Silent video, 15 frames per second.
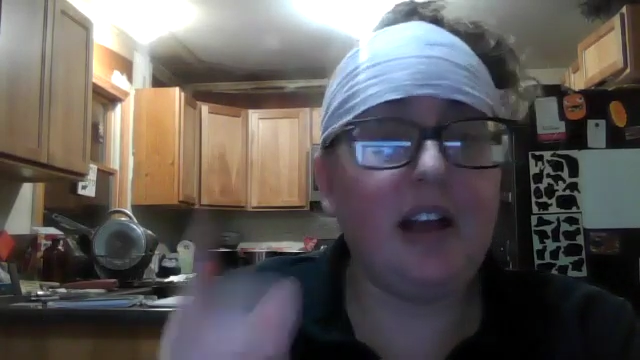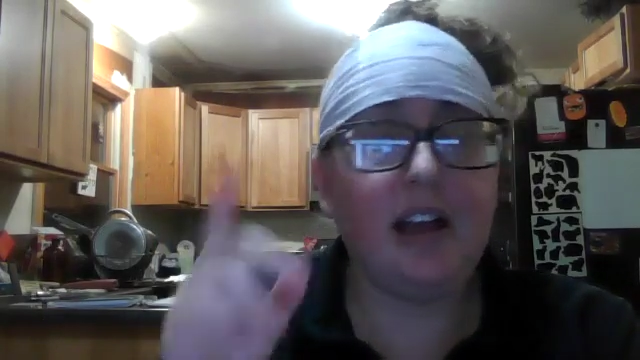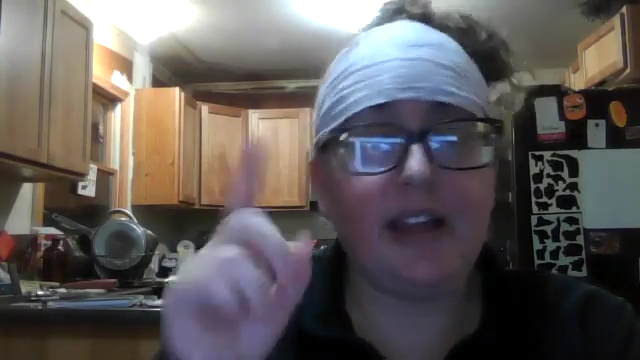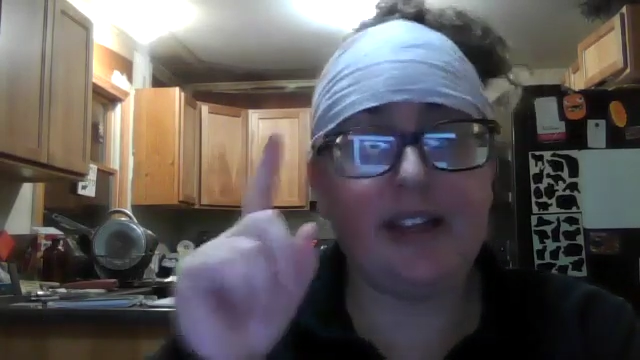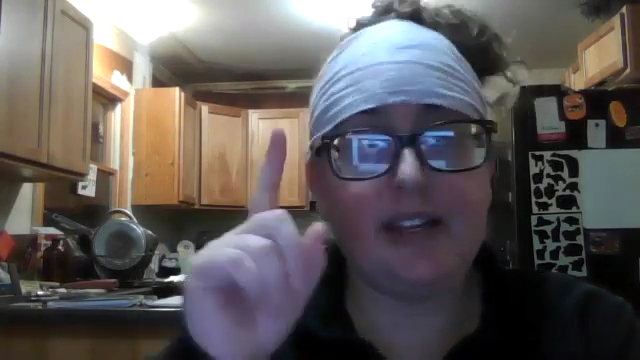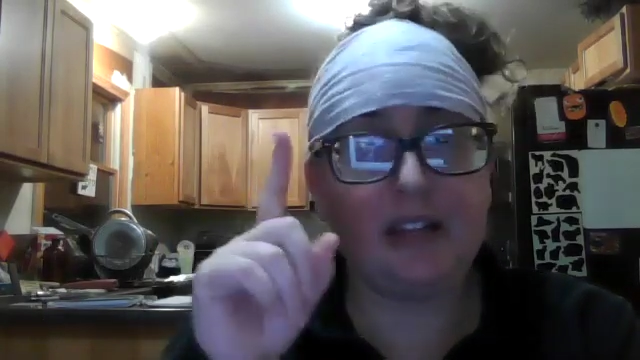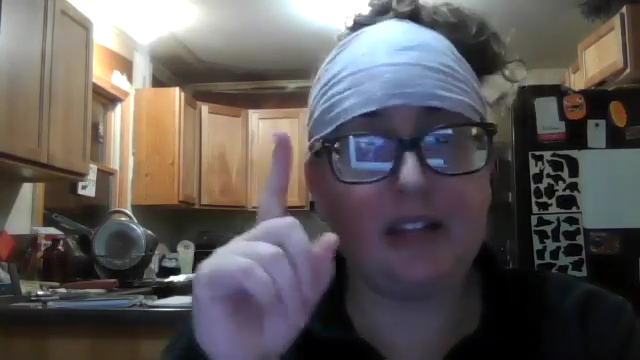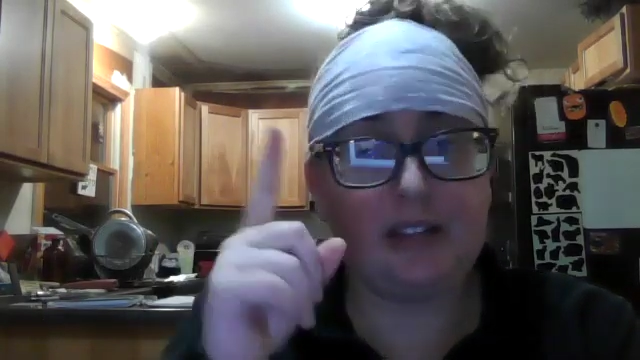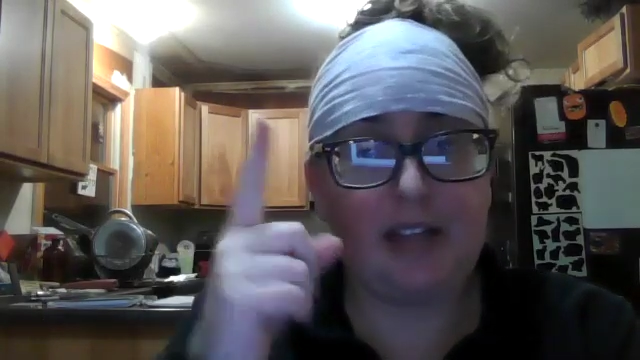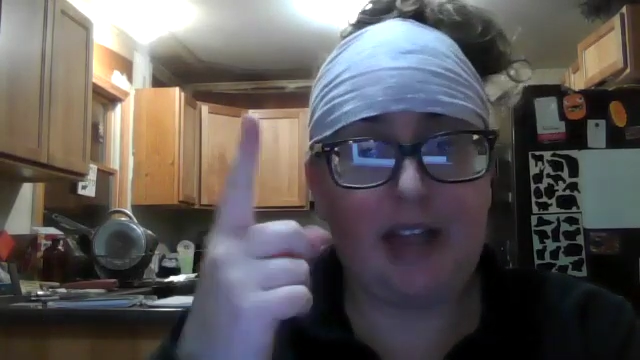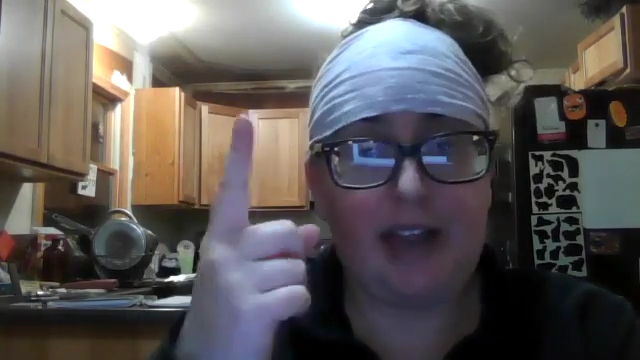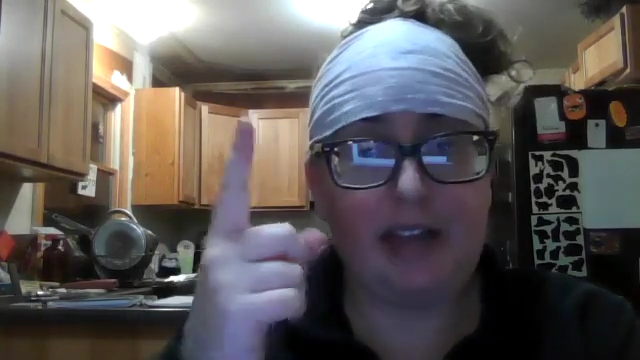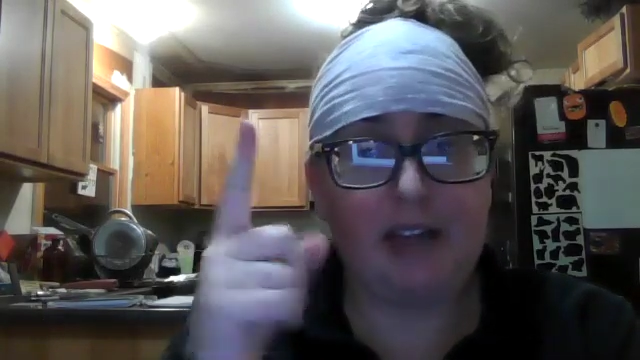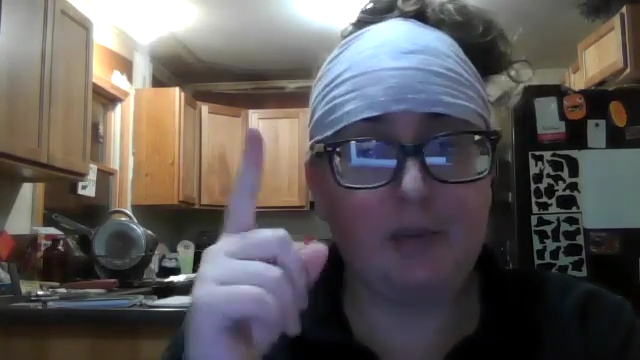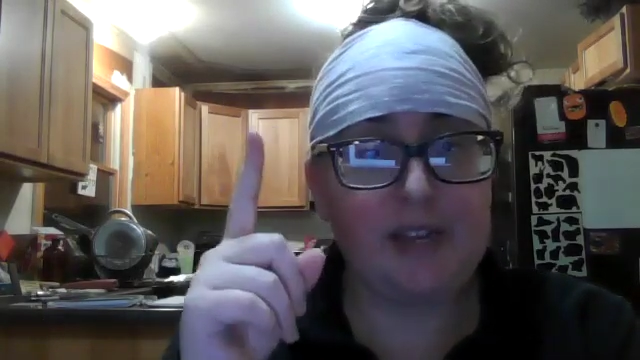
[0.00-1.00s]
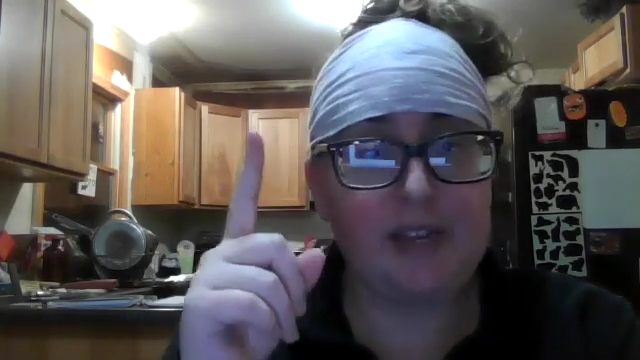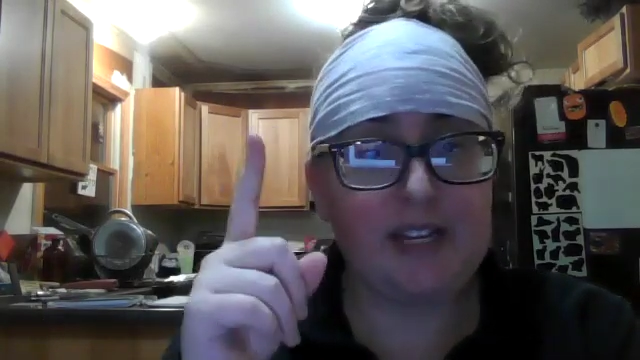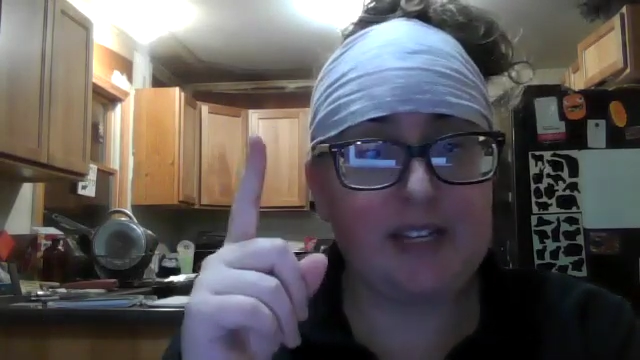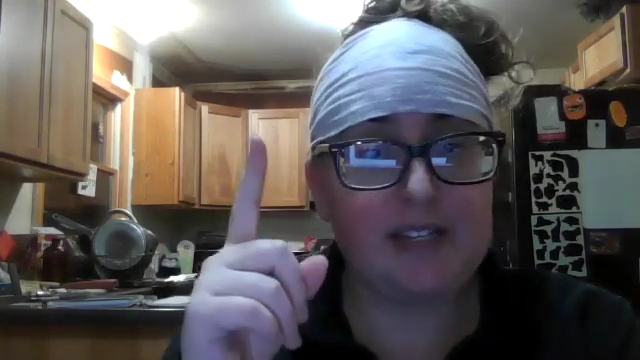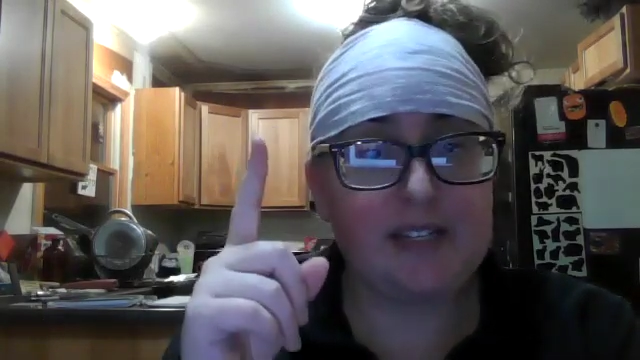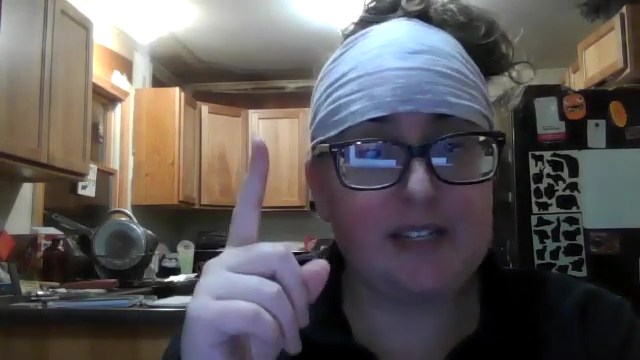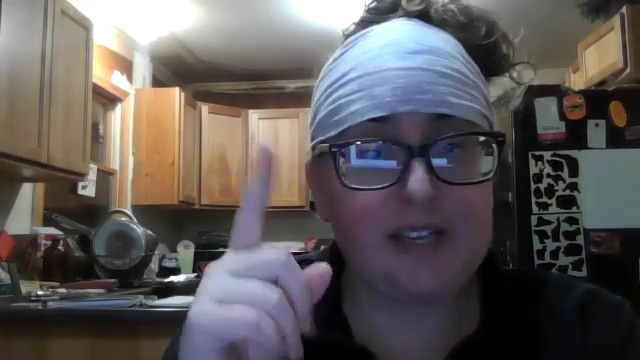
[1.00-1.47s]
in
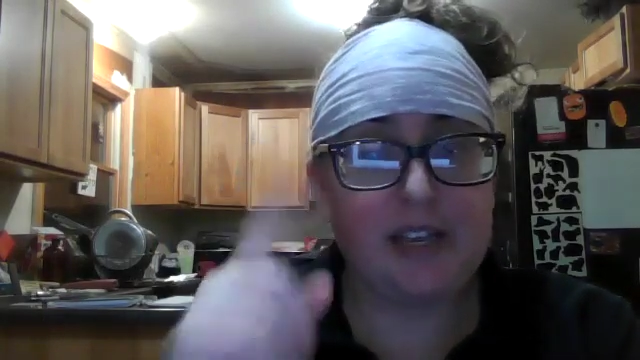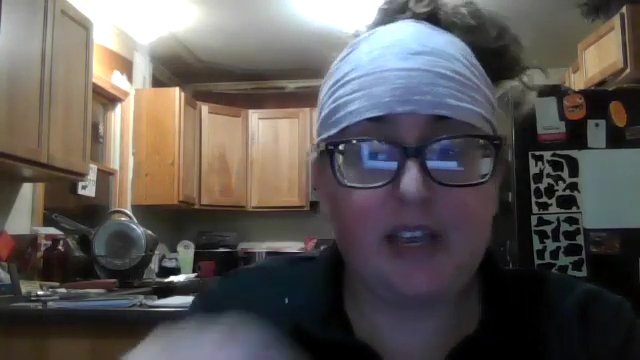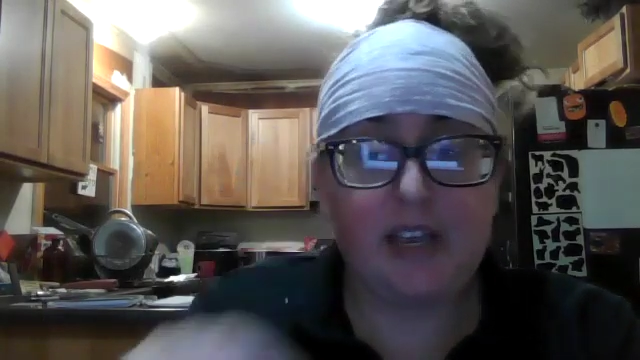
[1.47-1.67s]
alignment,